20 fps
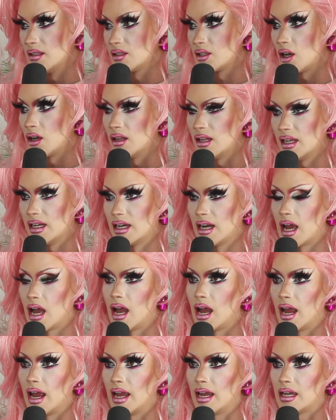Scarlett and
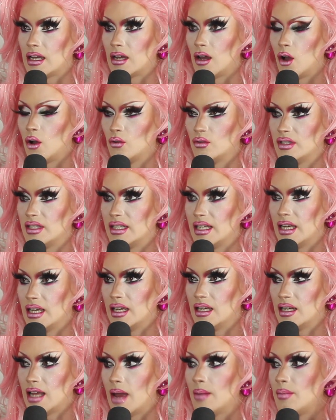I
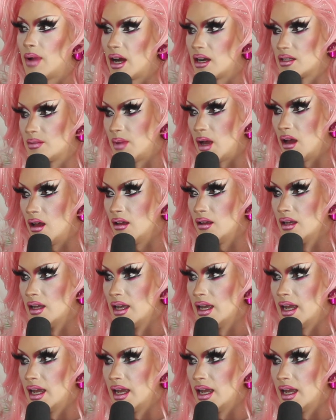hosted Empire's Ball,